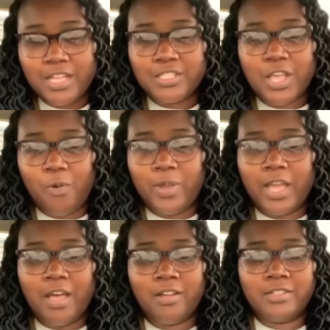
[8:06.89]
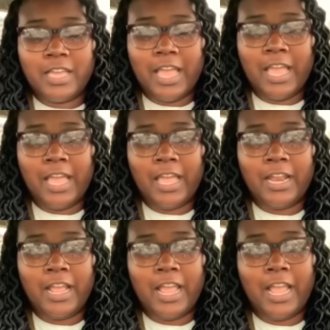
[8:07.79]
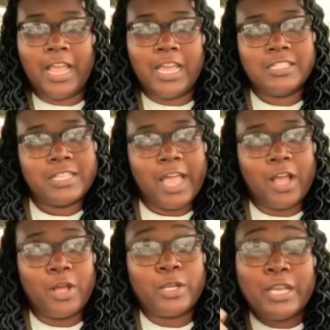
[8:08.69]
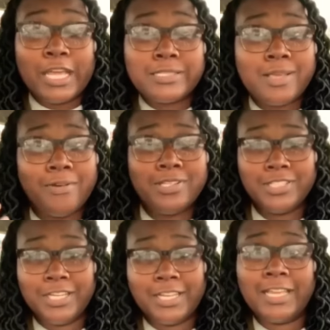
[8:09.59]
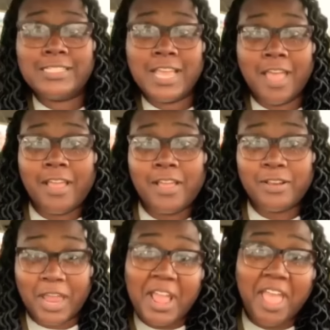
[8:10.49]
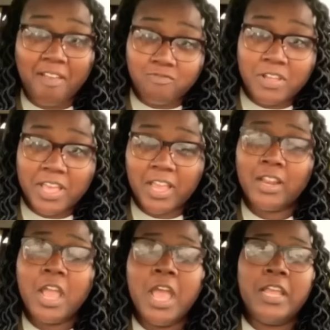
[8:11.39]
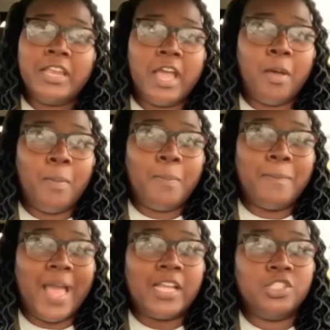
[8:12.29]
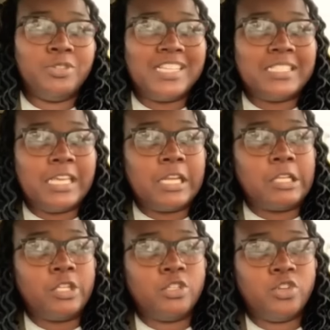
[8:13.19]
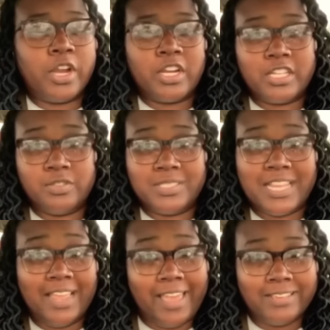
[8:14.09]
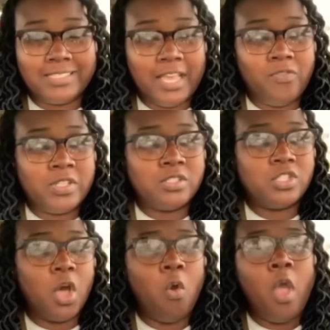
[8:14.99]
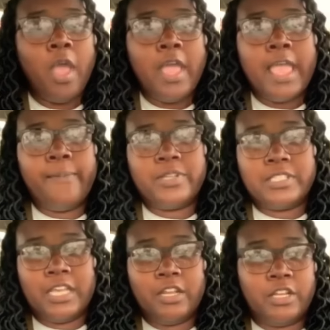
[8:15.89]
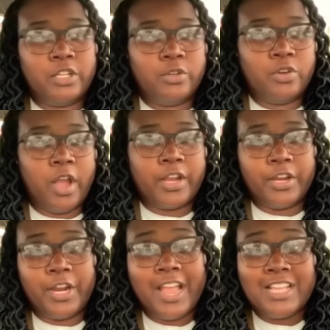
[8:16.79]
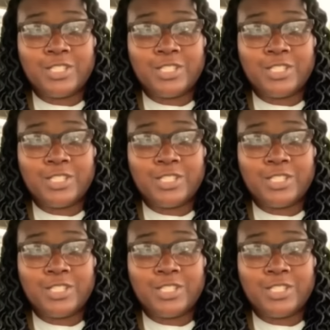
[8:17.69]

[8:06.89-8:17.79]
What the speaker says: So we go ahead, and he's like, let's go and chill, let's have fun. Now, mind you, it's getting a little darker because it was daylight savings, so it was getting a little darker.